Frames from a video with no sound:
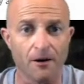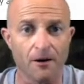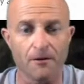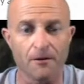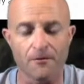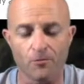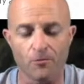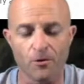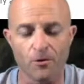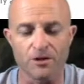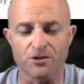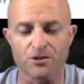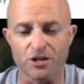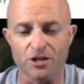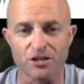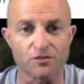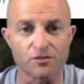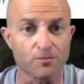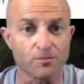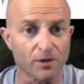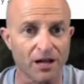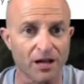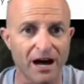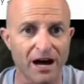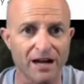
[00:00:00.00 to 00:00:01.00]
which is
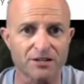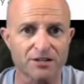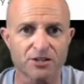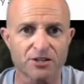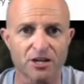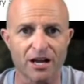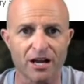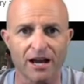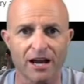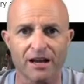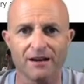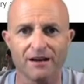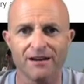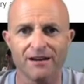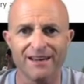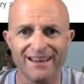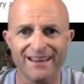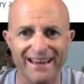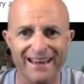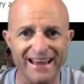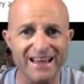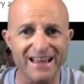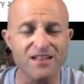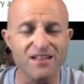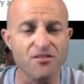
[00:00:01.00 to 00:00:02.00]
blockchain
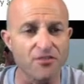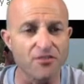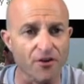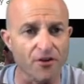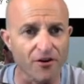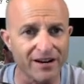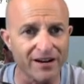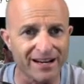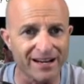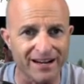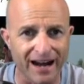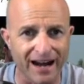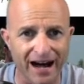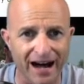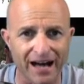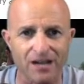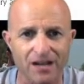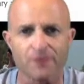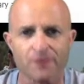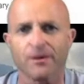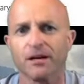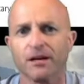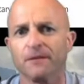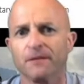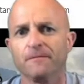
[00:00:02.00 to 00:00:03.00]
in their
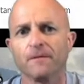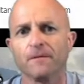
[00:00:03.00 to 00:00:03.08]
economy.